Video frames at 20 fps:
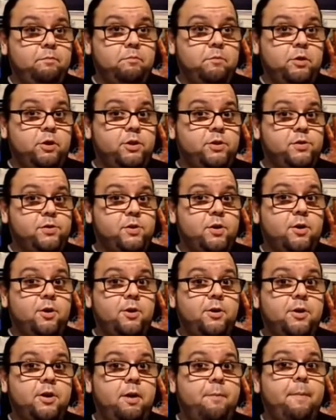
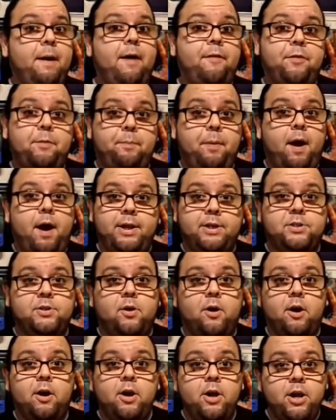concerned about the pine
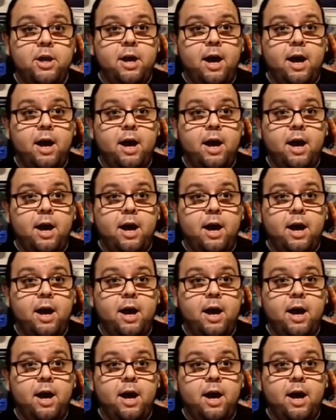tar.